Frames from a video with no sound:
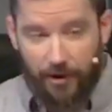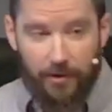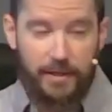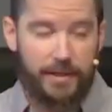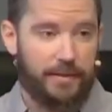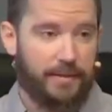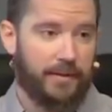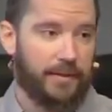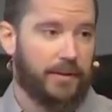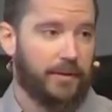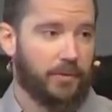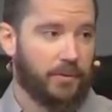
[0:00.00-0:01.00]
hearted,
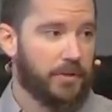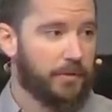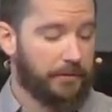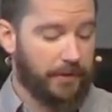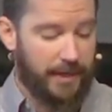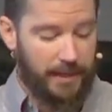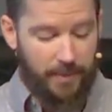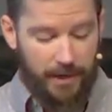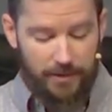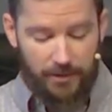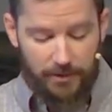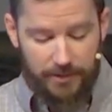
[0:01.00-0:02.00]
or you forget
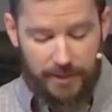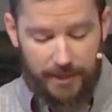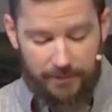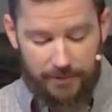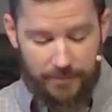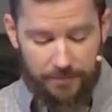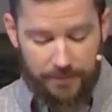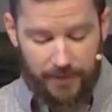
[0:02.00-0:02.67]
about it altogether.